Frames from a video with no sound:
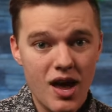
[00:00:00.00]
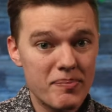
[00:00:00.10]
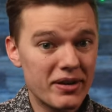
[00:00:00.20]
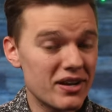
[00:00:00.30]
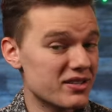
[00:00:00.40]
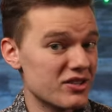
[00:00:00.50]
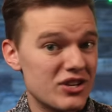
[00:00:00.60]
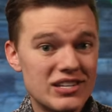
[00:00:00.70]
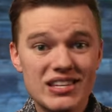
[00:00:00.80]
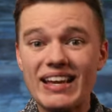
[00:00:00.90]
Because
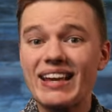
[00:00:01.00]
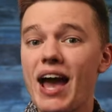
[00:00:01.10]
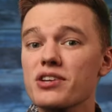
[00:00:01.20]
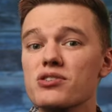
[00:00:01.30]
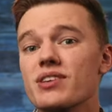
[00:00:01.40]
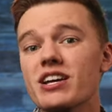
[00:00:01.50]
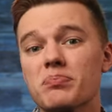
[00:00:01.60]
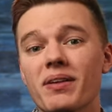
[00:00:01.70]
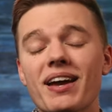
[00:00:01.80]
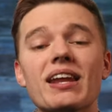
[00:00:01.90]
just like an exercise
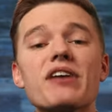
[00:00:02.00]
plan,